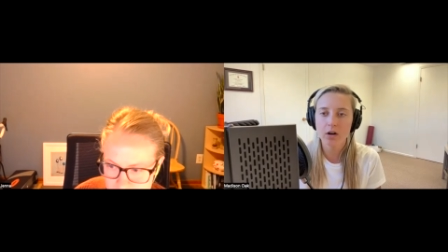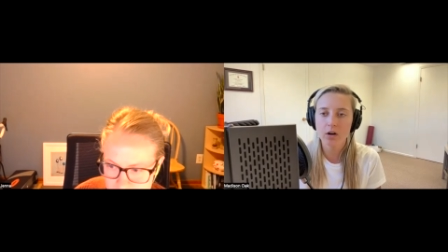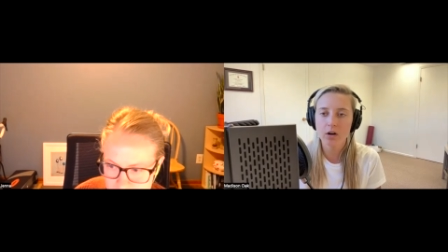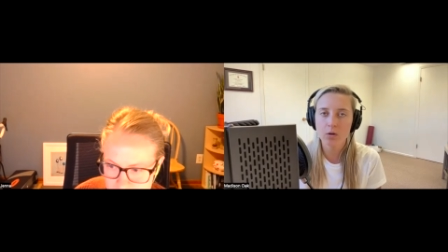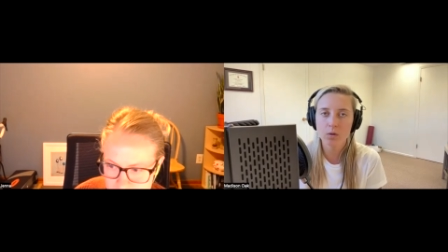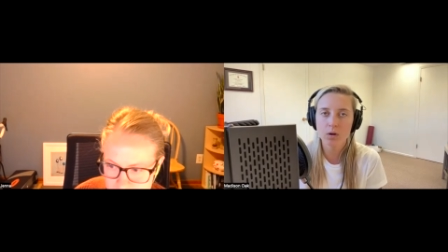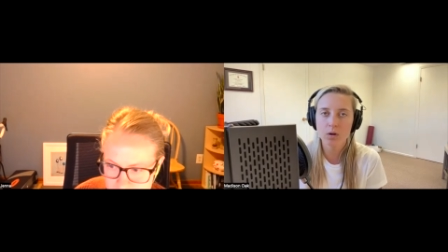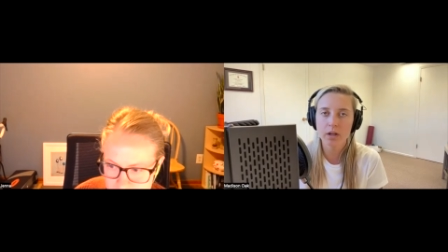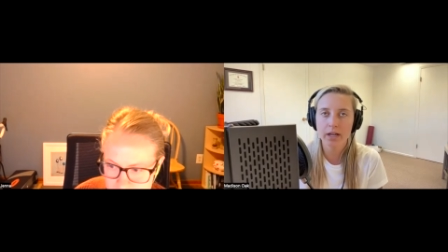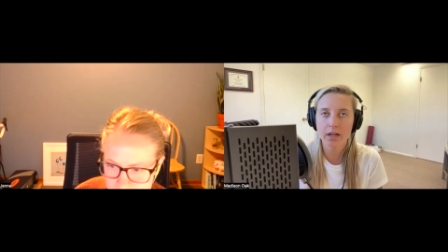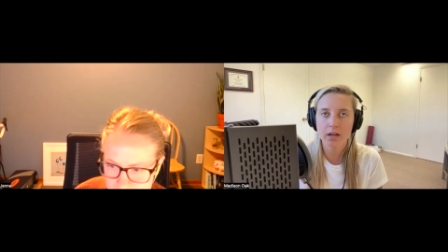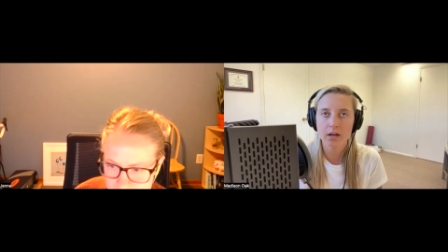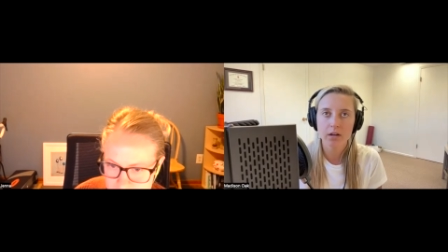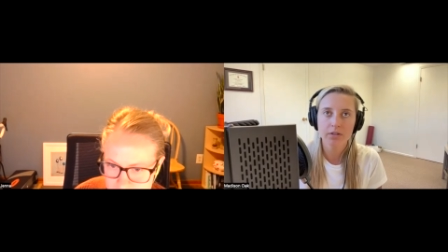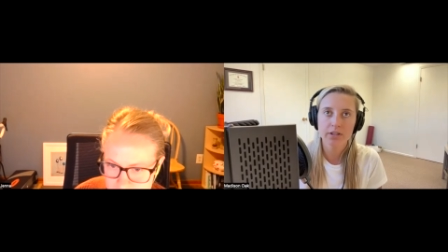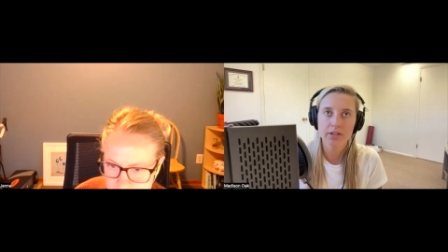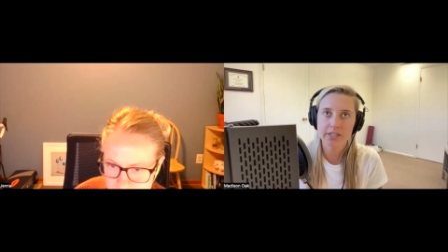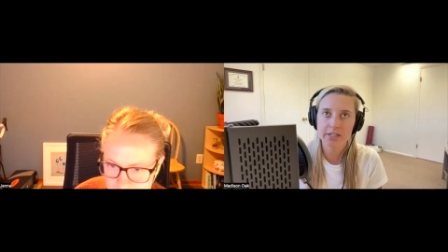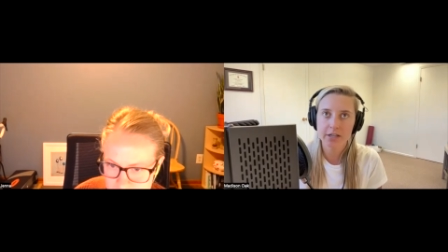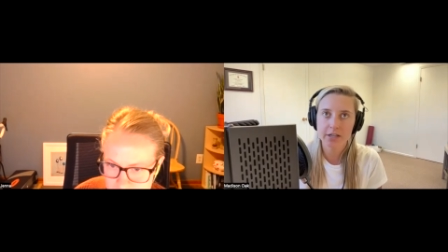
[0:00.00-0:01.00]
oh, well, like
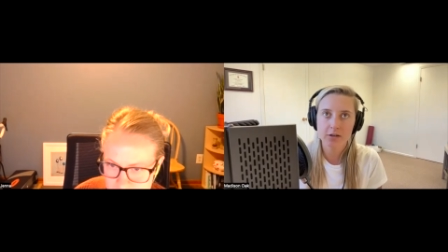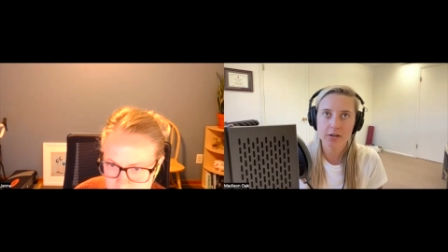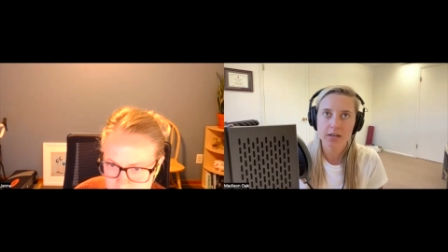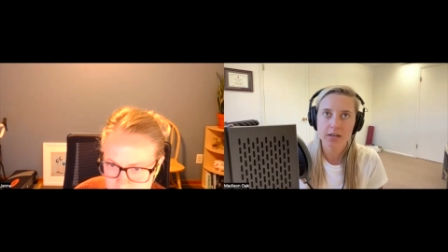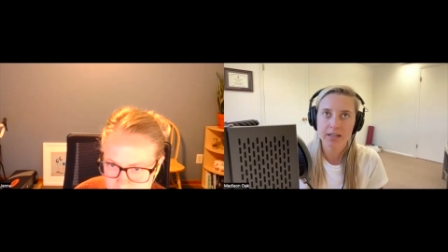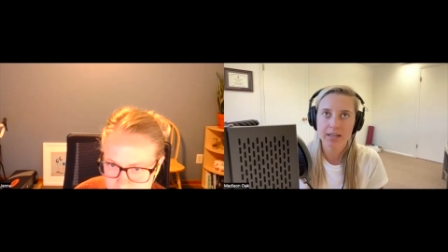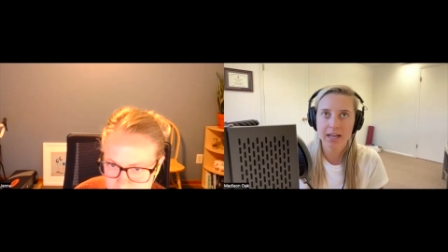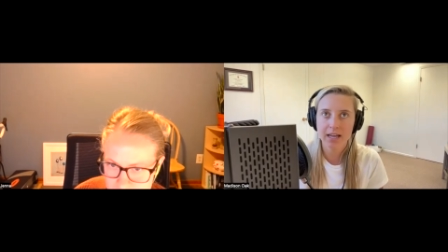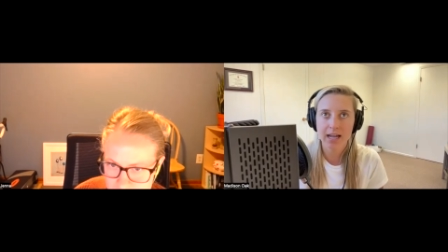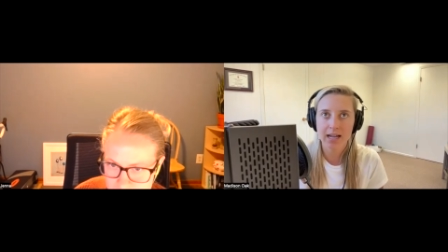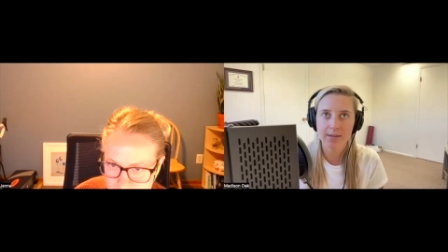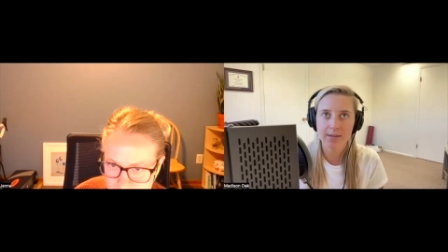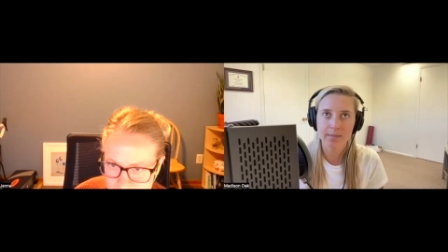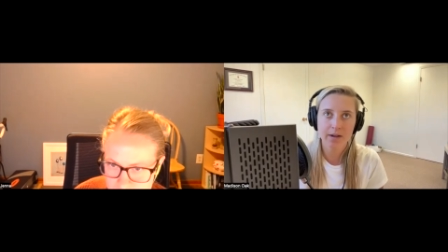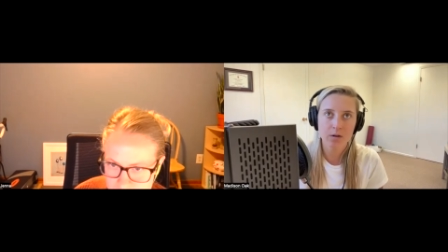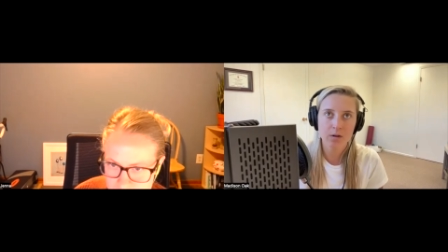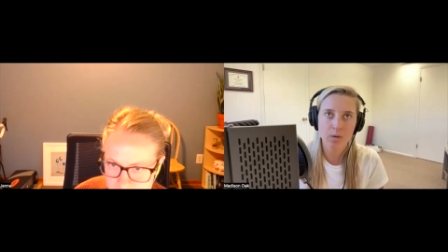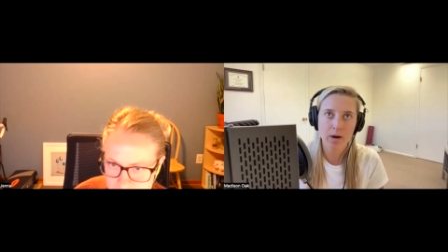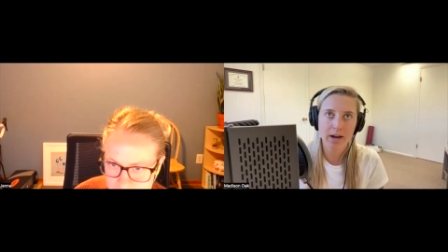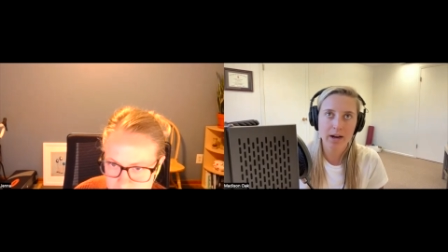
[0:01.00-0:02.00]
this year came
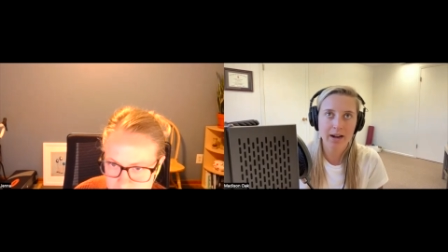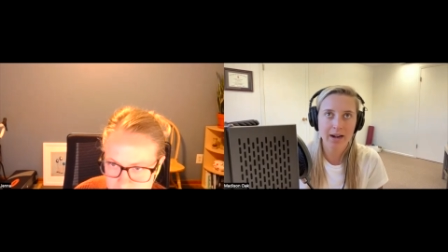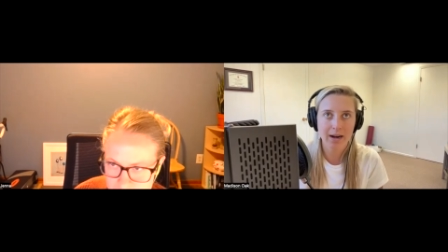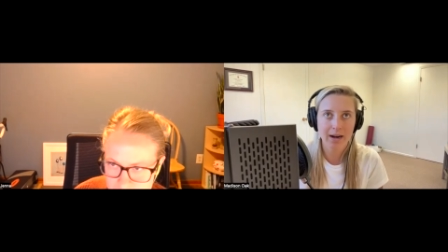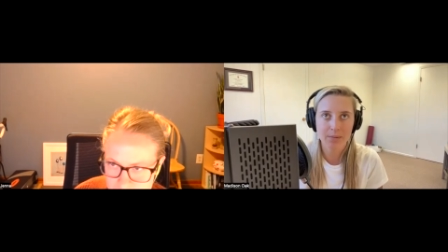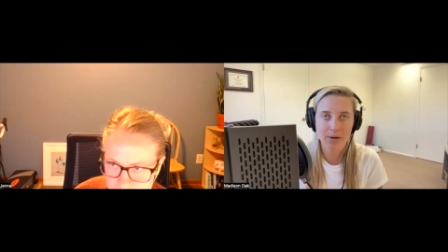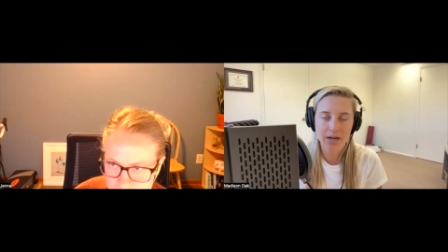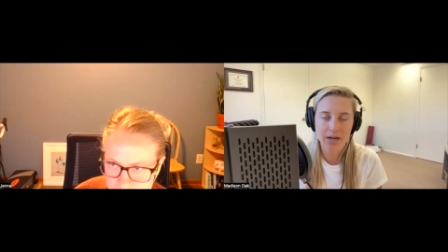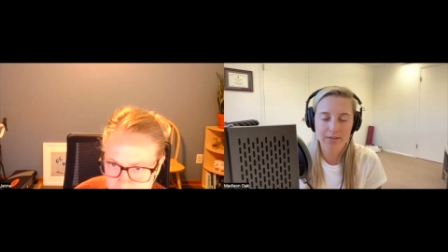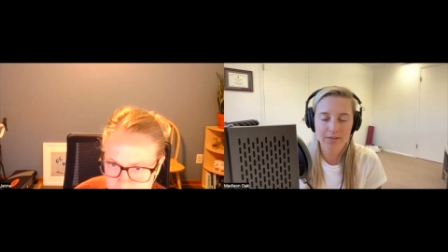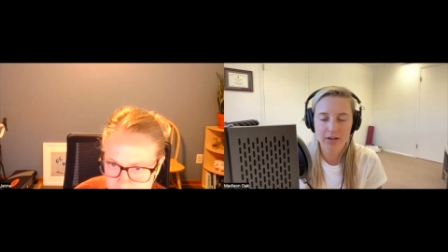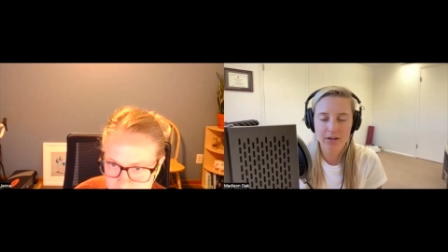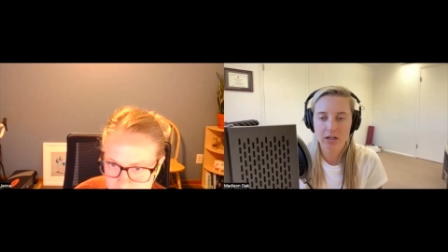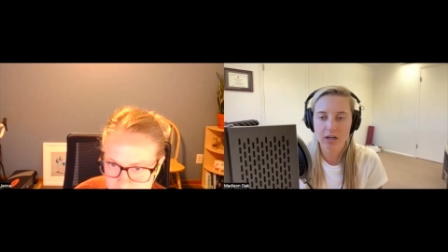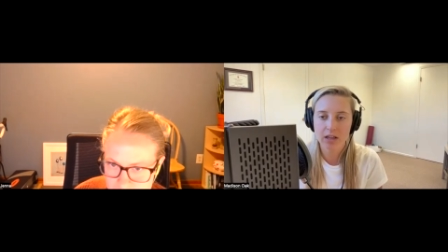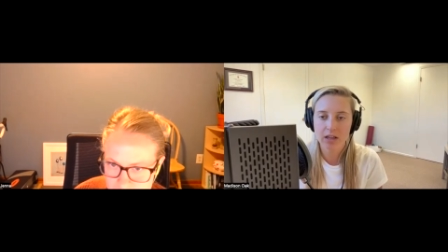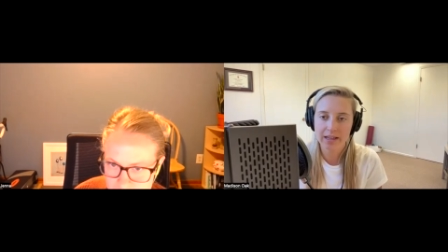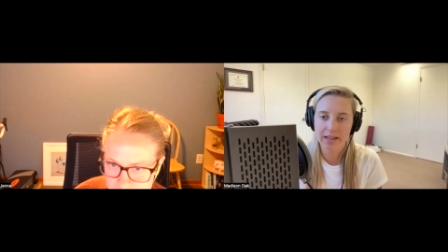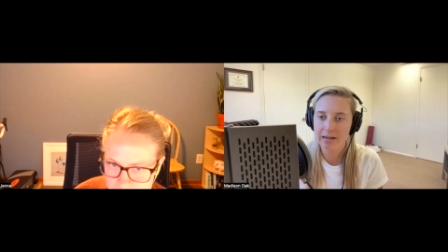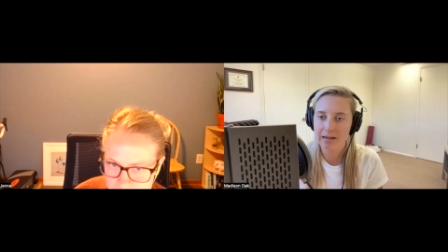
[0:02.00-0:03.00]
and went and I'm not even
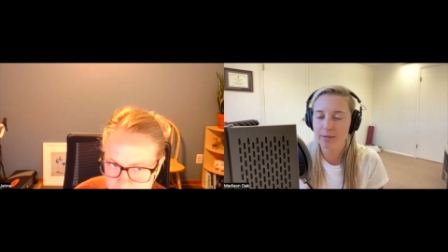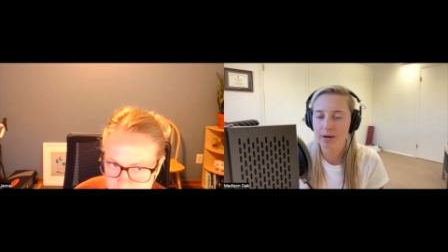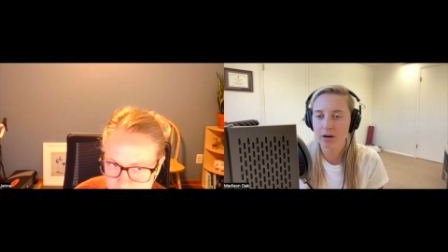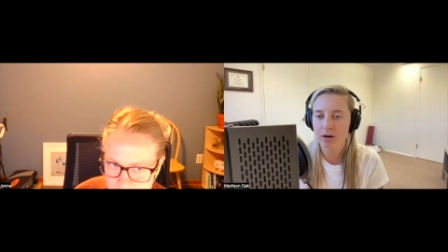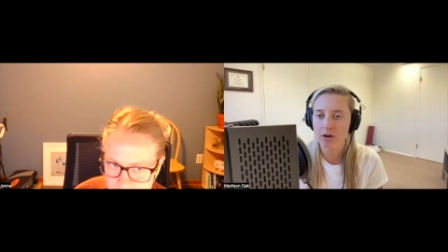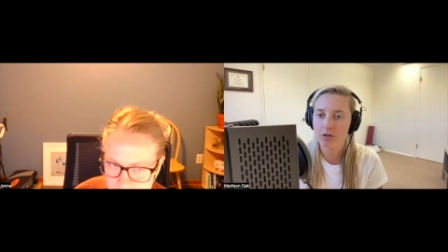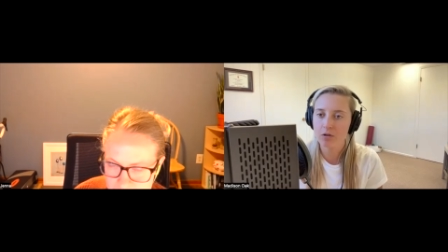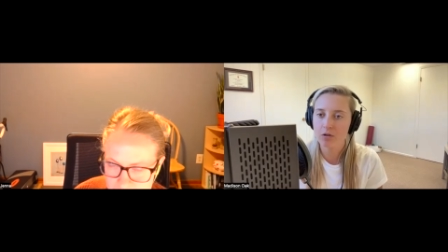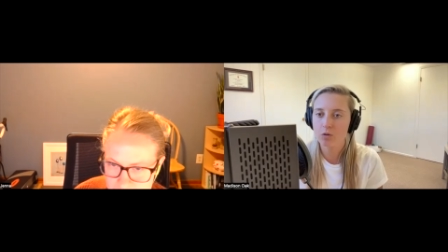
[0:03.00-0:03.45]
going to think about all the